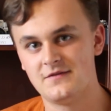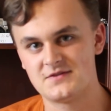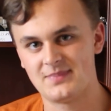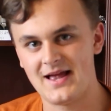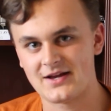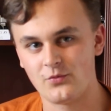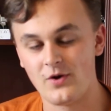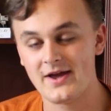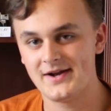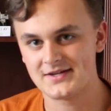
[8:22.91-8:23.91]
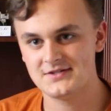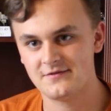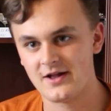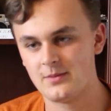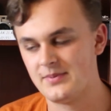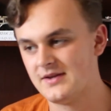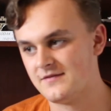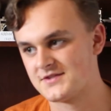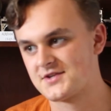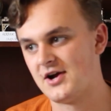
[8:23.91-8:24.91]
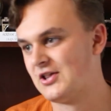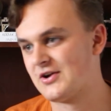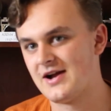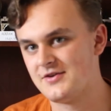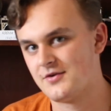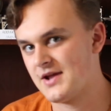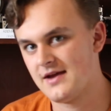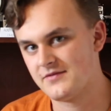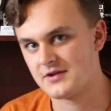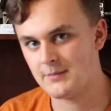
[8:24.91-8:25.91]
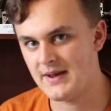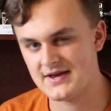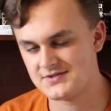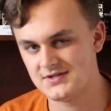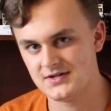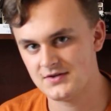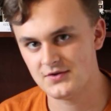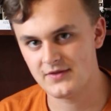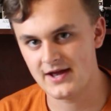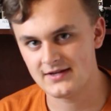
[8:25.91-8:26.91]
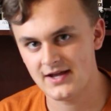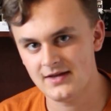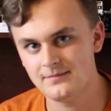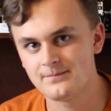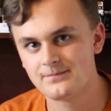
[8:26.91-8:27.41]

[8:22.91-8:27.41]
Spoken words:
If it's black and white, I can develop it. If it's color, I don't have the capacity to do that yet.